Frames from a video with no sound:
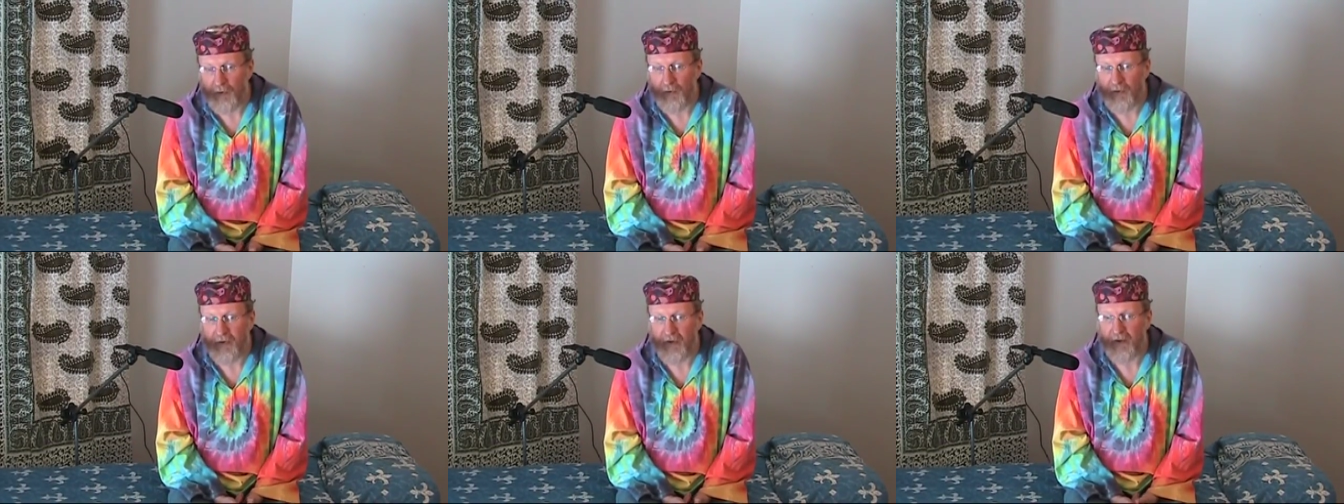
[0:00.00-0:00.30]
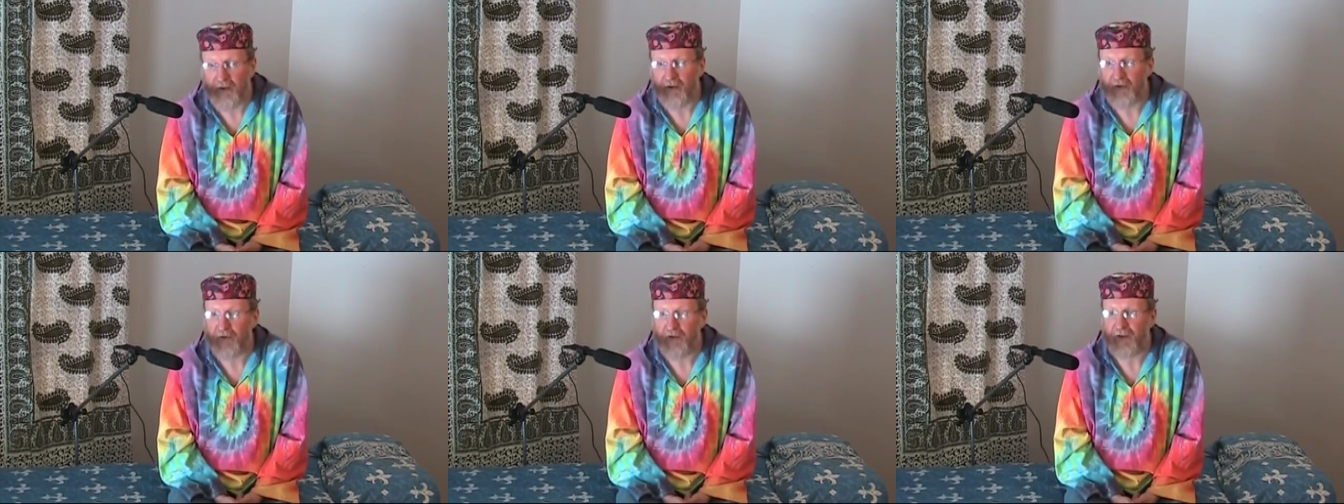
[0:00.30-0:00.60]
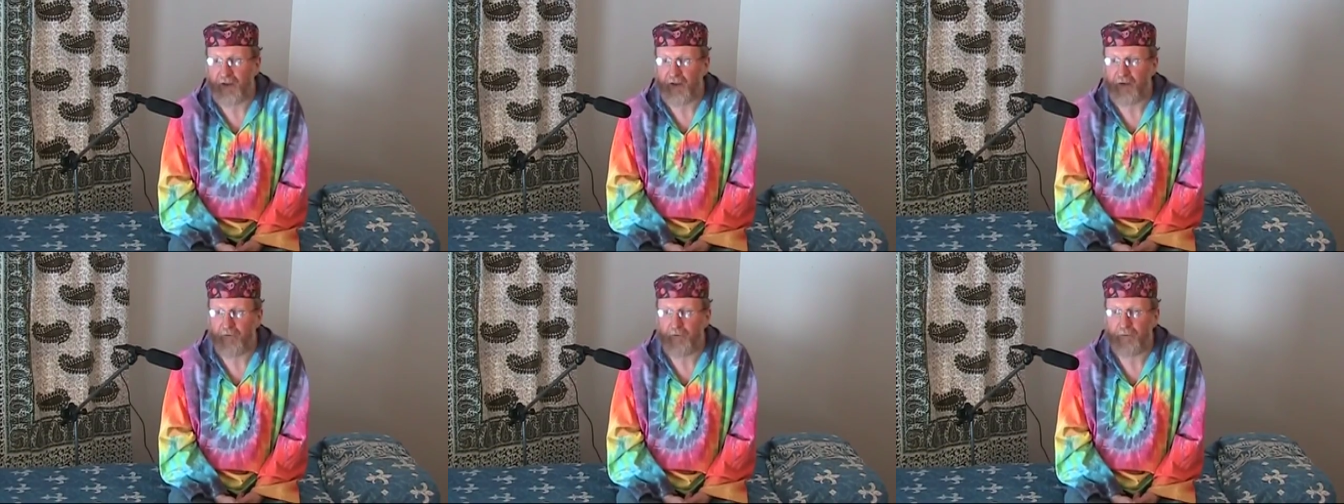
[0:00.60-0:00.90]
you can't
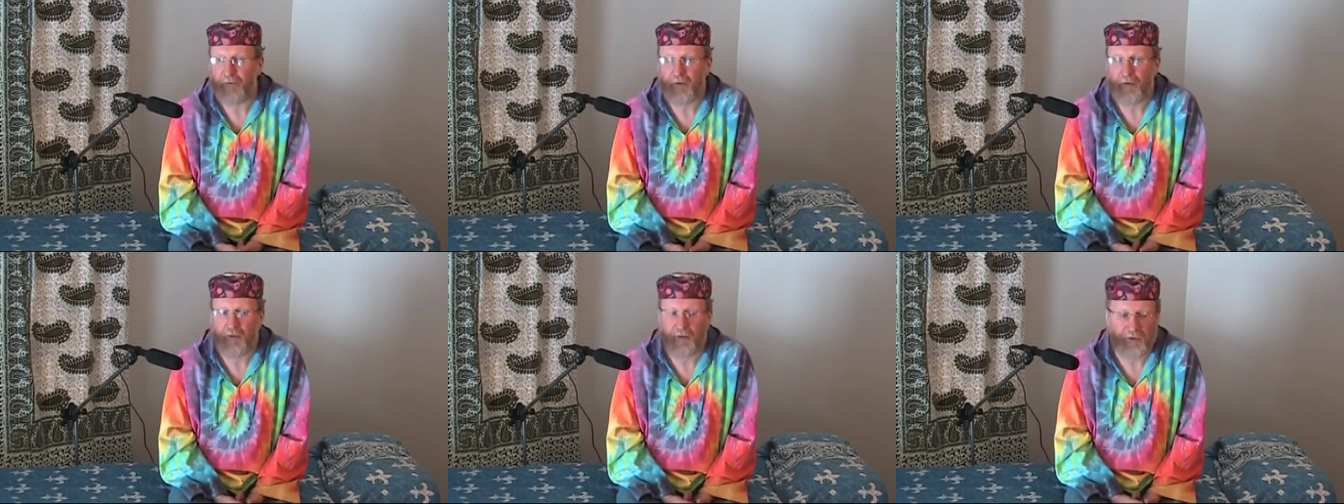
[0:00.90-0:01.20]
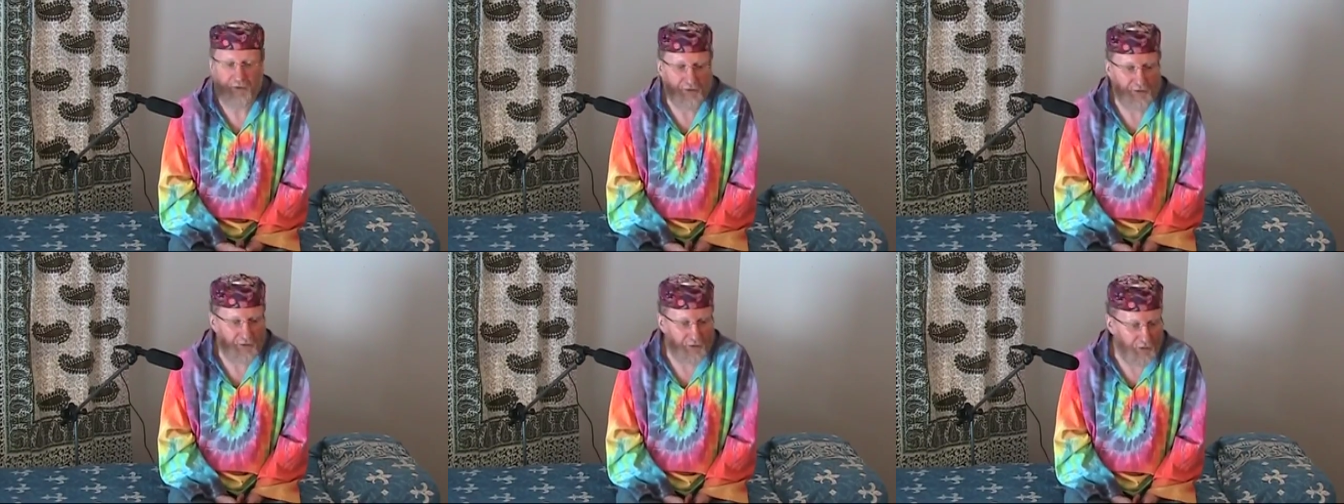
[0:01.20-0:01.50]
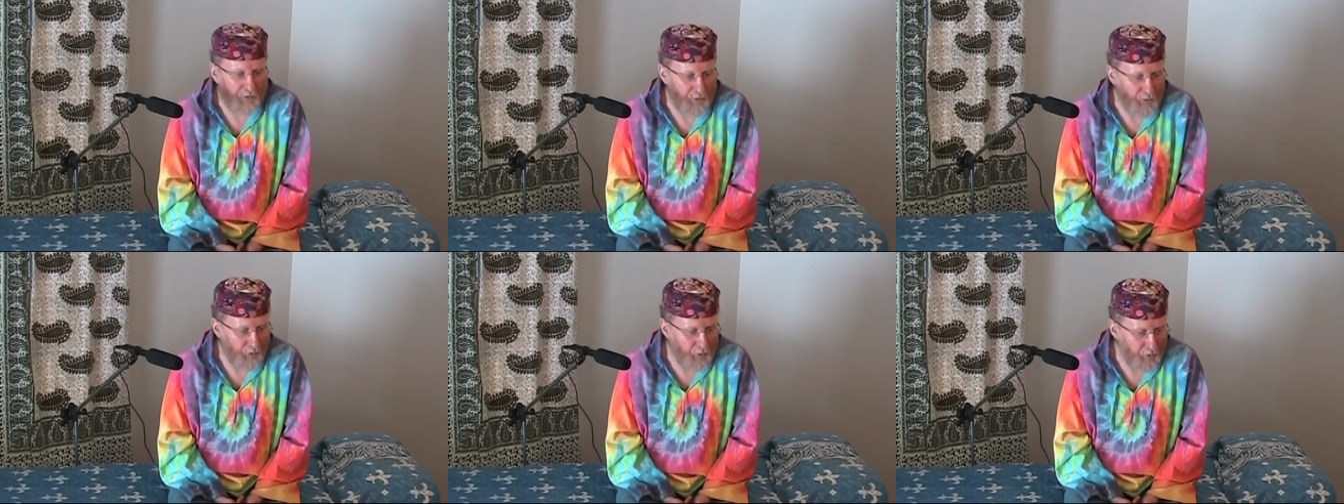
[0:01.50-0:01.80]
leave because
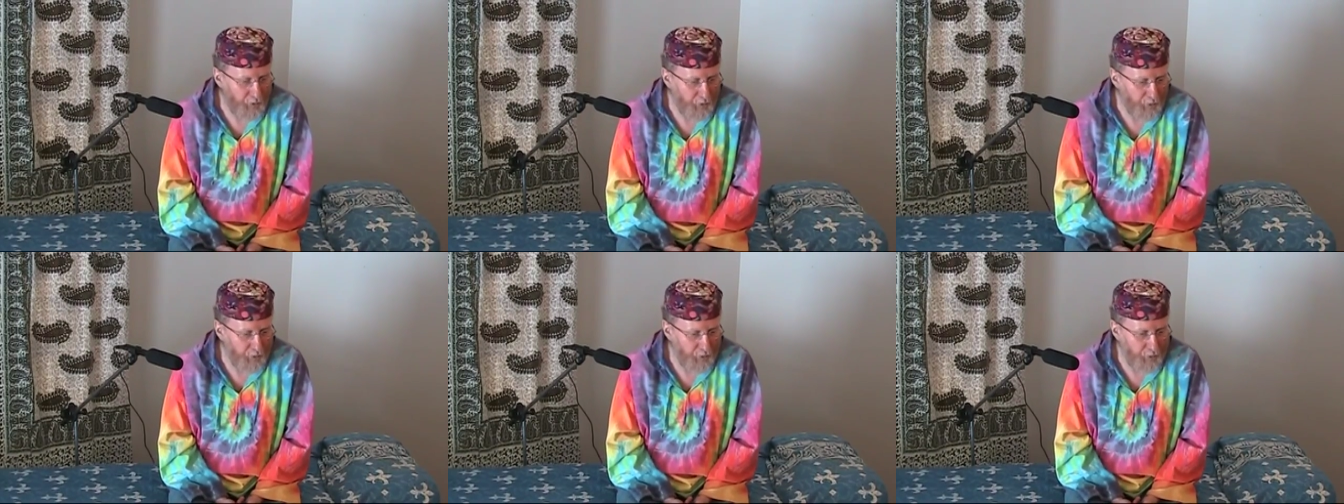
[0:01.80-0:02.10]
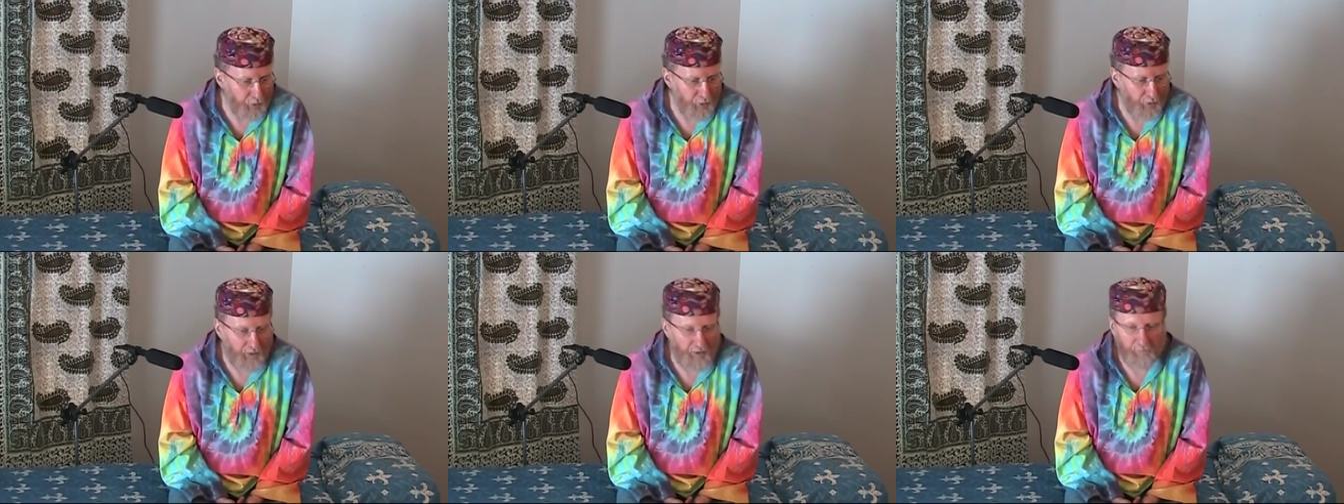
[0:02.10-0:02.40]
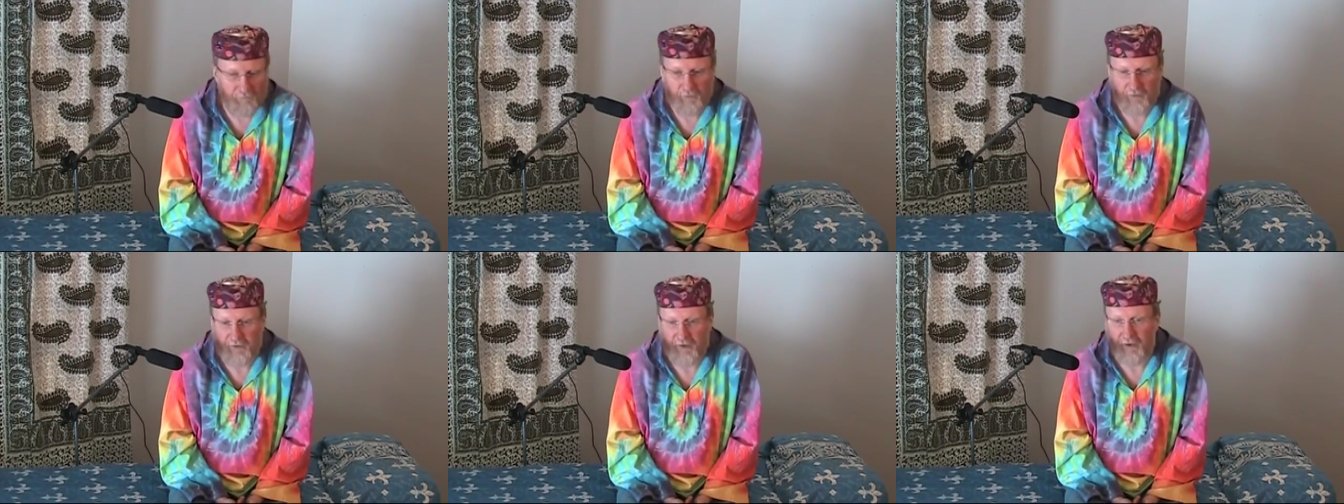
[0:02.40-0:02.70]
you
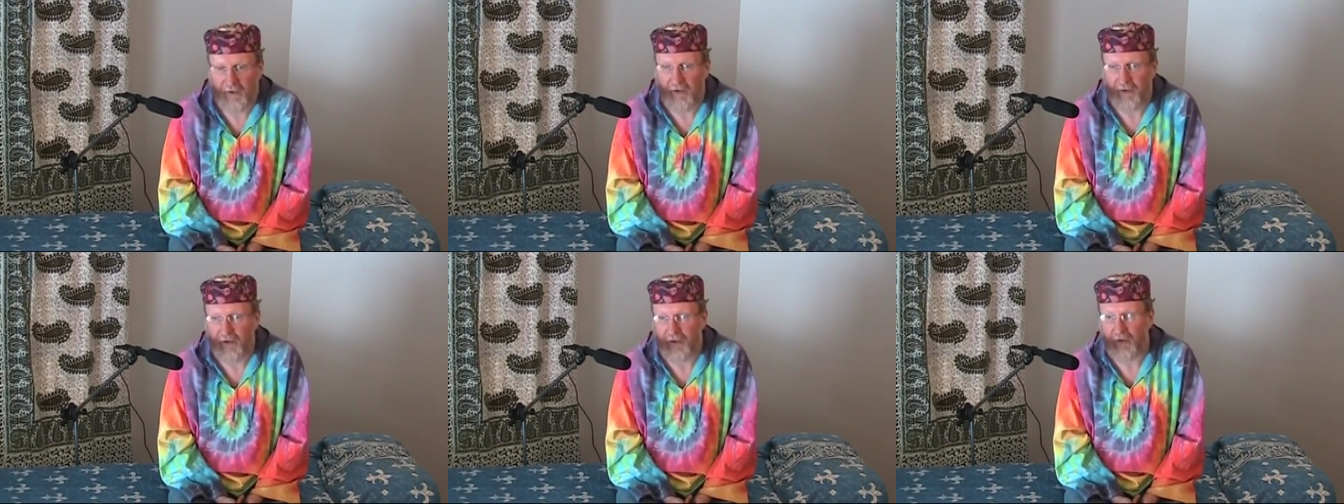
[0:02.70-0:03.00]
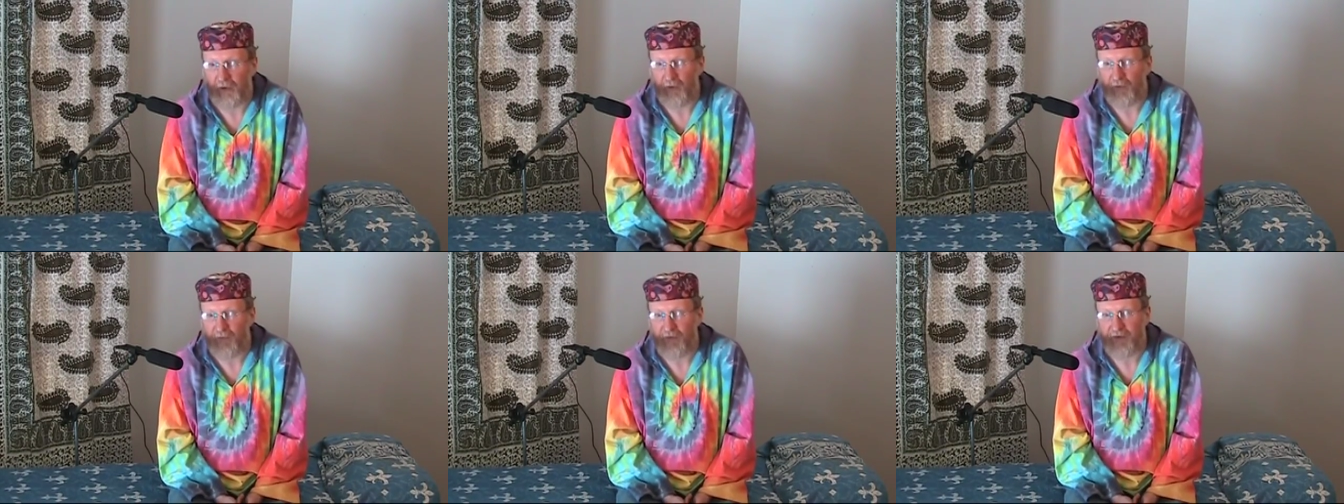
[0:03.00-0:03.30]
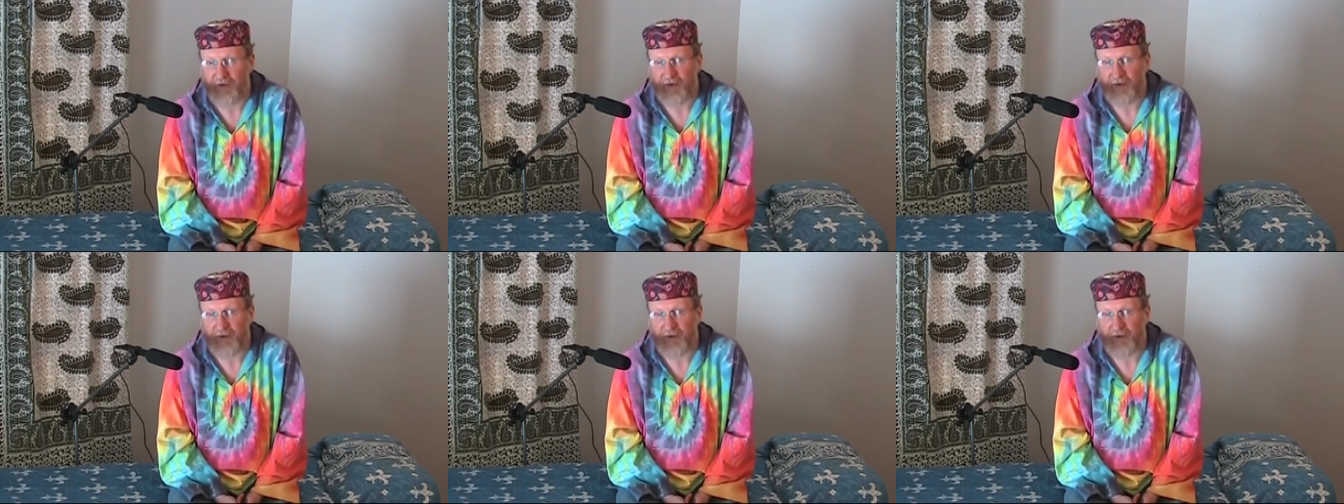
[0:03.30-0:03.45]
have to take care of